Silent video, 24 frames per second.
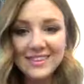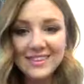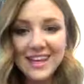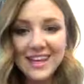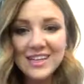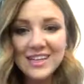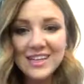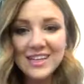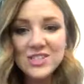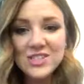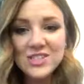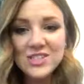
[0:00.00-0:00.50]

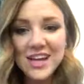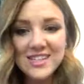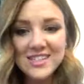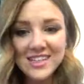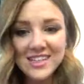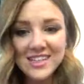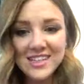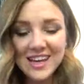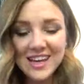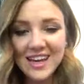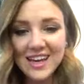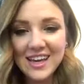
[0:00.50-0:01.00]
Thank you,
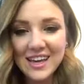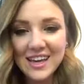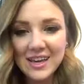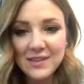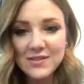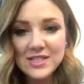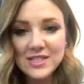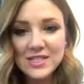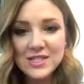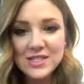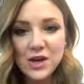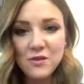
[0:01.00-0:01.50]
Jessye. It
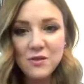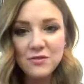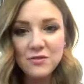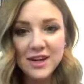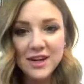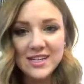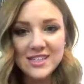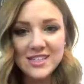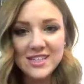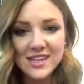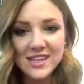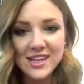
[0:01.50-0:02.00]
was so
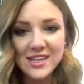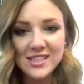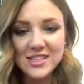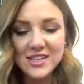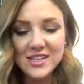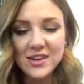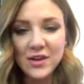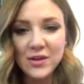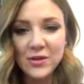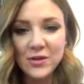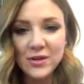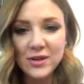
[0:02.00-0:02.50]
fun to get to
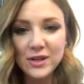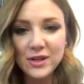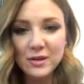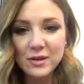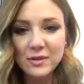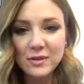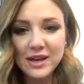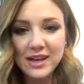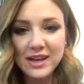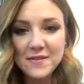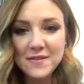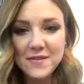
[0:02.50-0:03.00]
know you a little
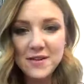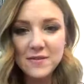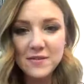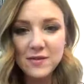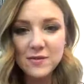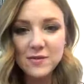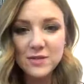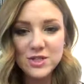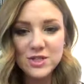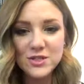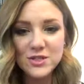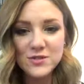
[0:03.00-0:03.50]
bit, even if it
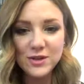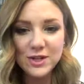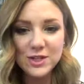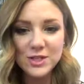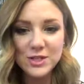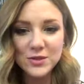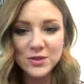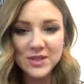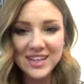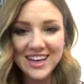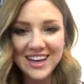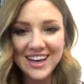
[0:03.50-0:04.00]
was just
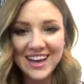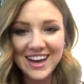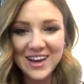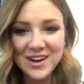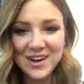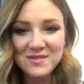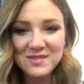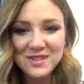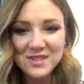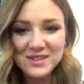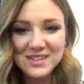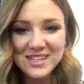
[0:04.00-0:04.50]
virtually. I hope
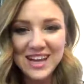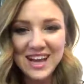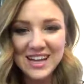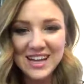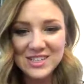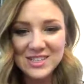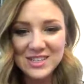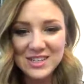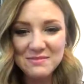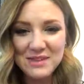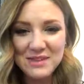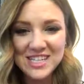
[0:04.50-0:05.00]
to one day
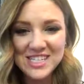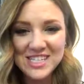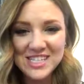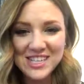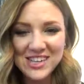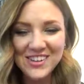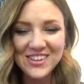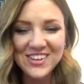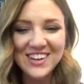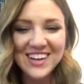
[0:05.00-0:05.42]
actually meet you.